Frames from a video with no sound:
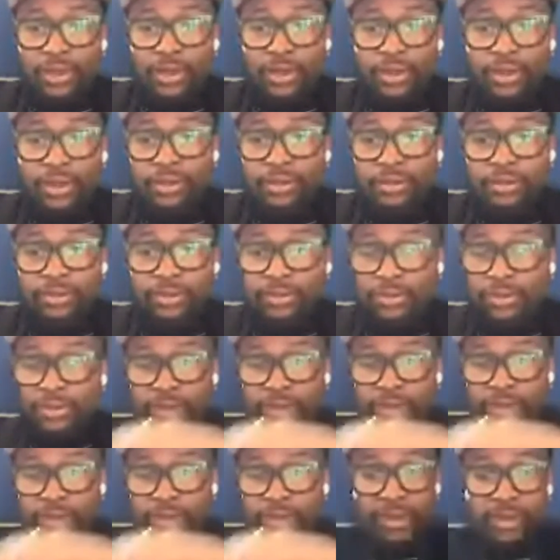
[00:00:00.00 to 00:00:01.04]
products that
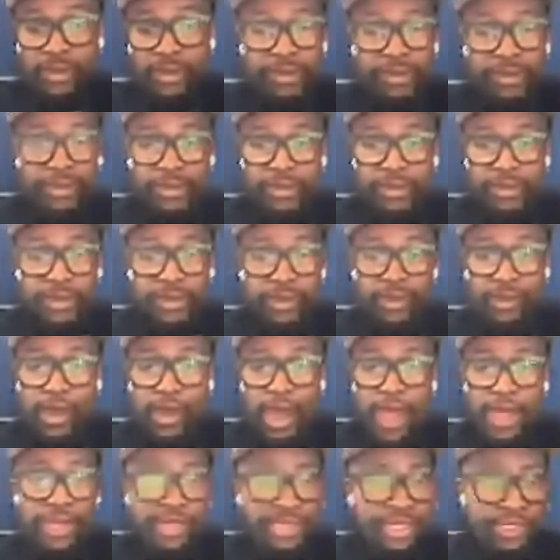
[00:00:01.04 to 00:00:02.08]
she's coming out with now. She
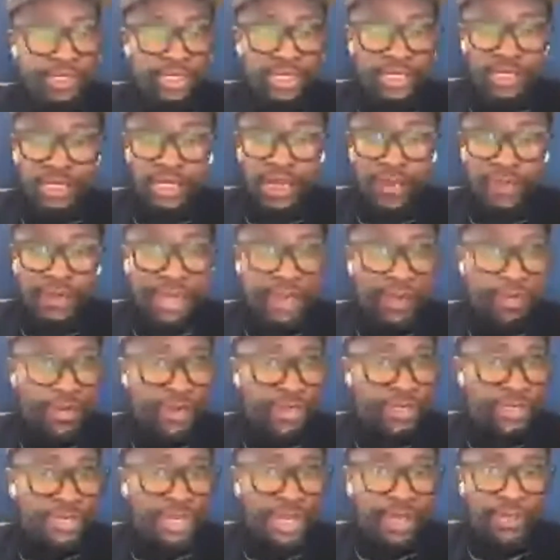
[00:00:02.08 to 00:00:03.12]
has like a whole
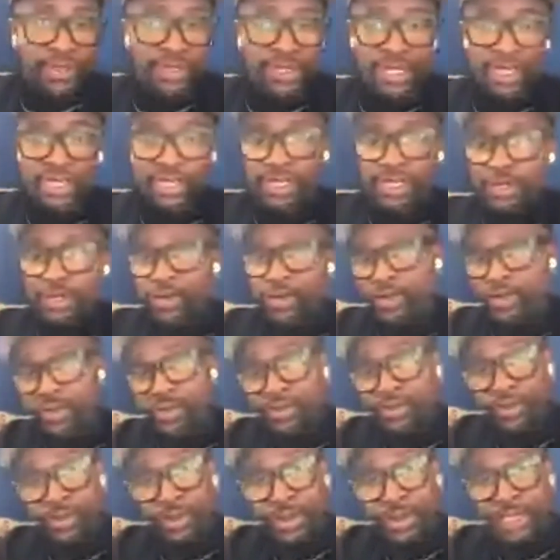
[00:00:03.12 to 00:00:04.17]
prosecco line. She's very
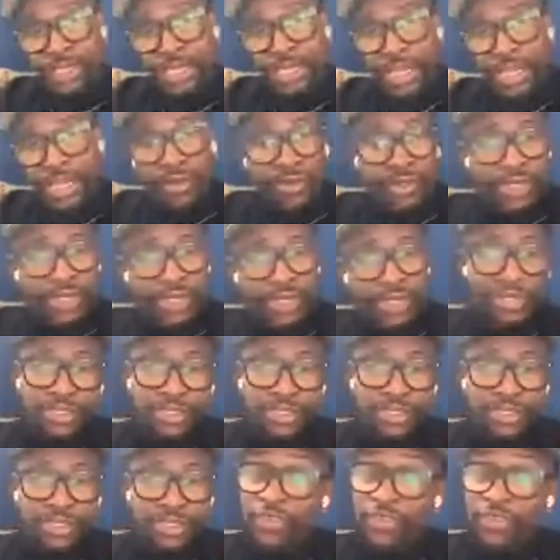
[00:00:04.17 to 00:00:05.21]
smart. She knows how
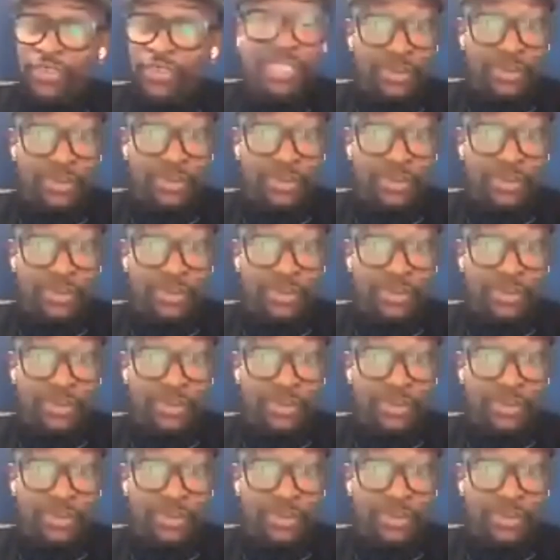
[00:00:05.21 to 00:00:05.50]
to